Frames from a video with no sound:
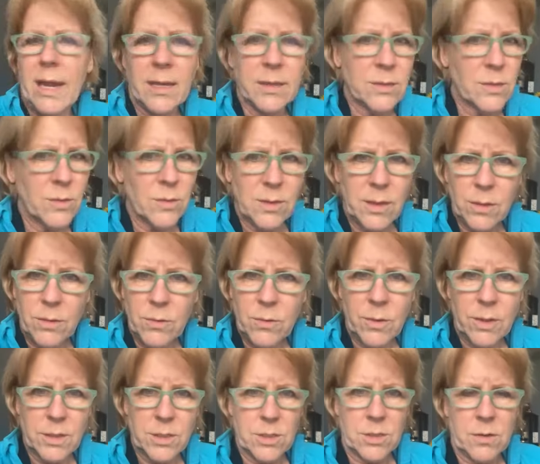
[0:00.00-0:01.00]
I ask you another
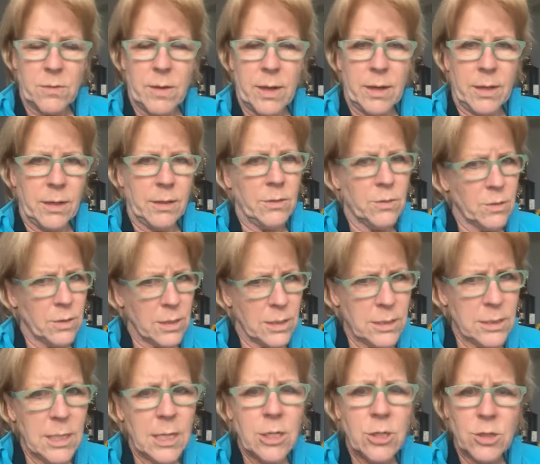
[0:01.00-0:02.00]
question around it? And they're going
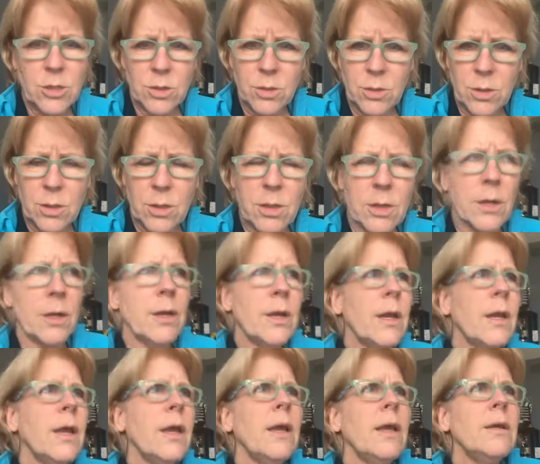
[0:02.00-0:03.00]
to say, sure.
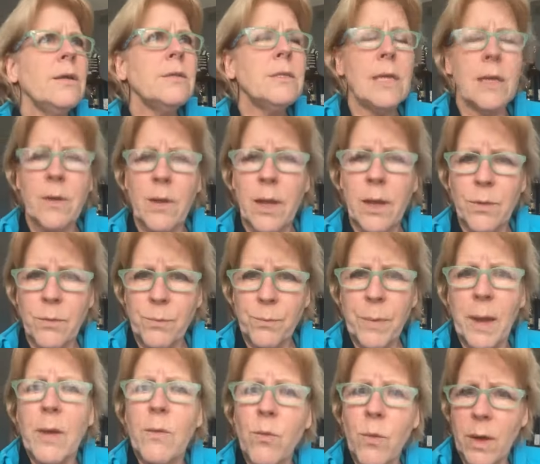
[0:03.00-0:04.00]
Say,
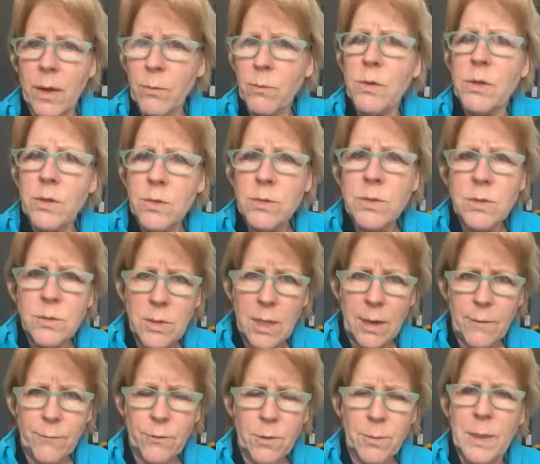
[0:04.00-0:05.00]
by when will you do
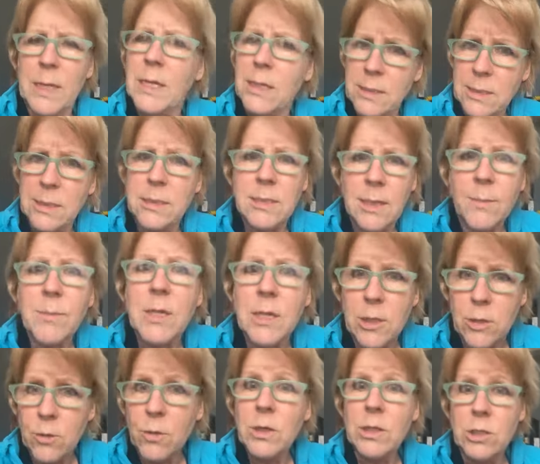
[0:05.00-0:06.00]
that for me? Is it
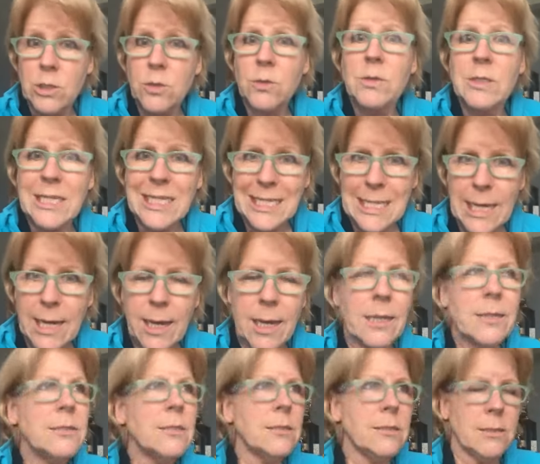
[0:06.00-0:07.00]
something you can do
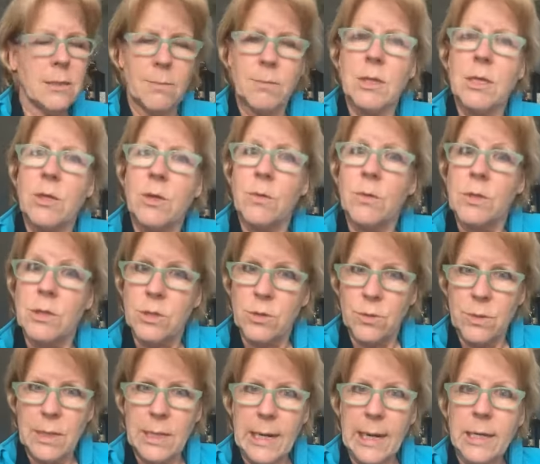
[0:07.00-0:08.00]
today? Is it something you can
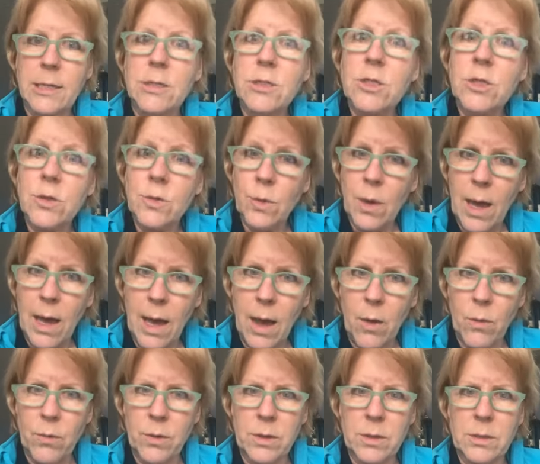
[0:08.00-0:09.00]
do in the next two
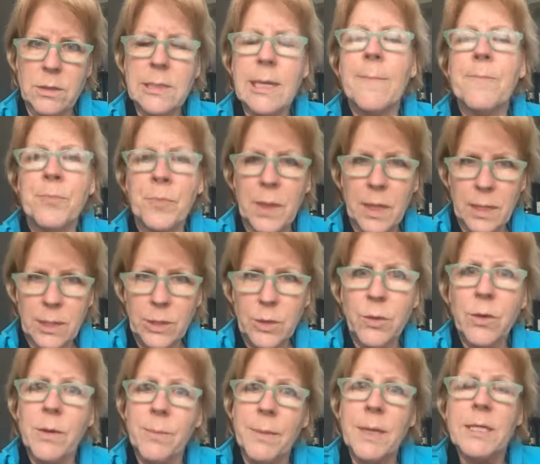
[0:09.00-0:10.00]
hours? Can
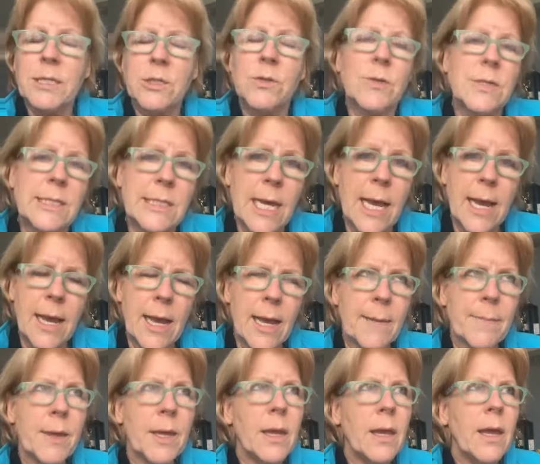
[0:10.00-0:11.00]
you commit to a
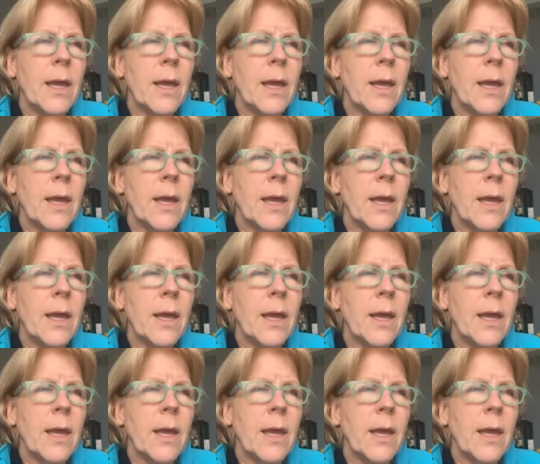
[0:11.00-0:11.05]
time?